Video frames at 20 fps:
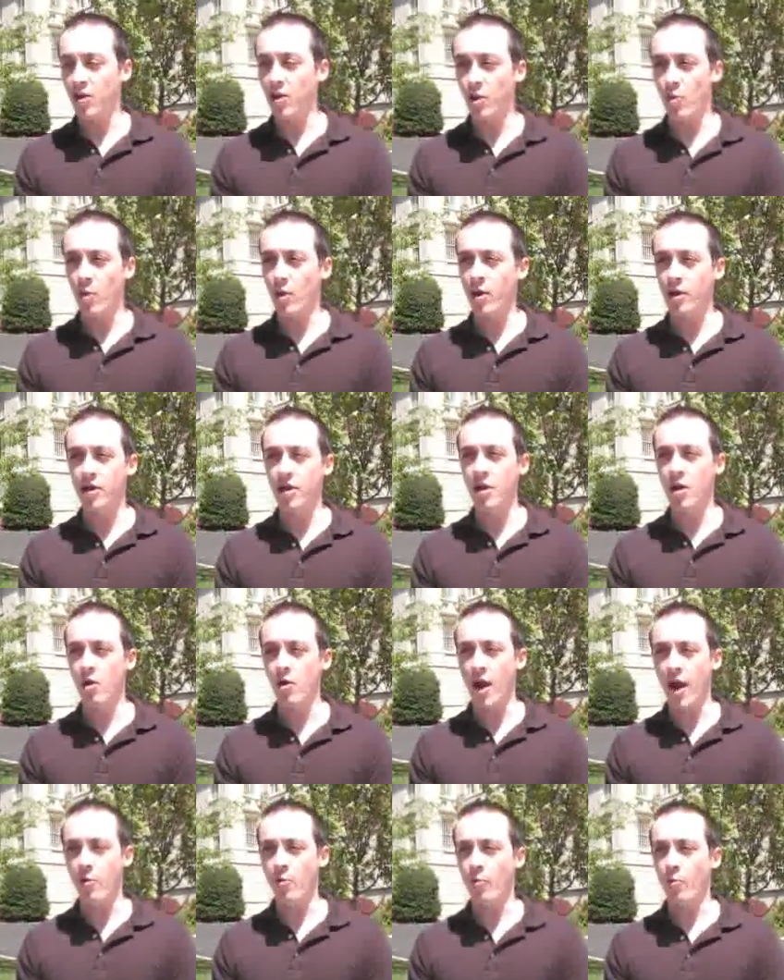there weren't,
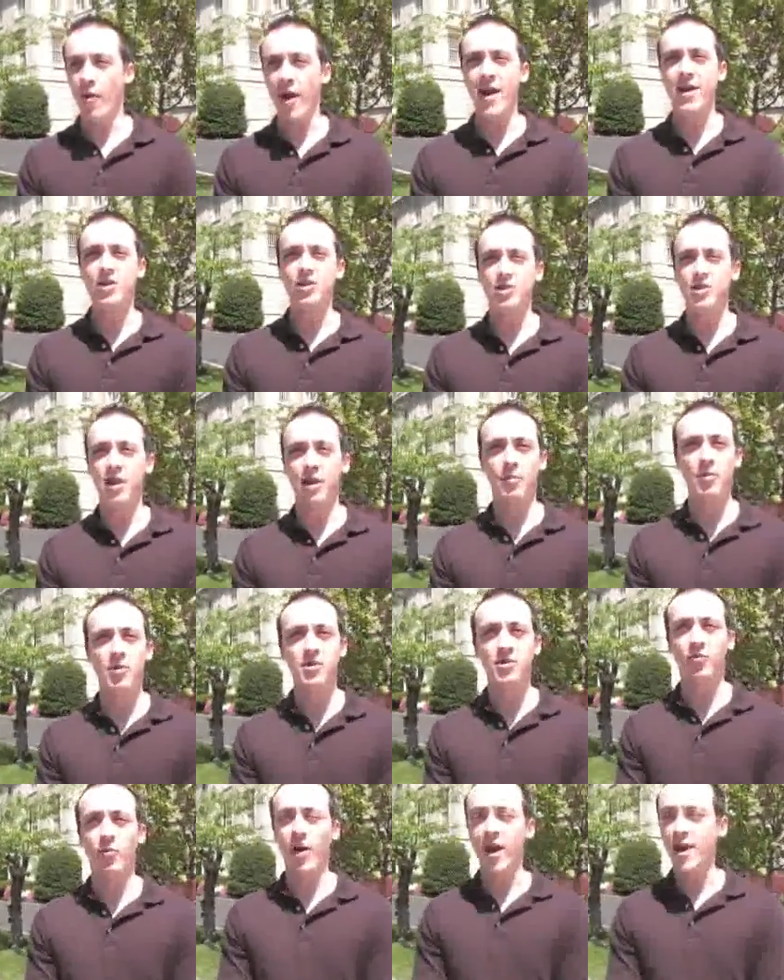outrageous
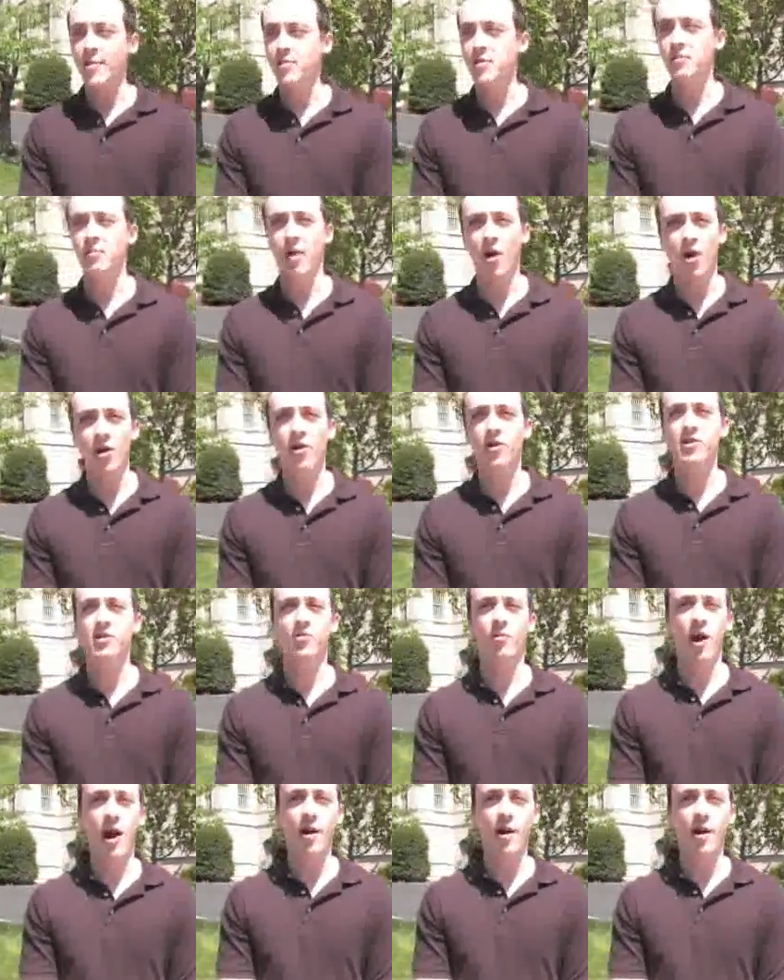numbers of rapes and murders and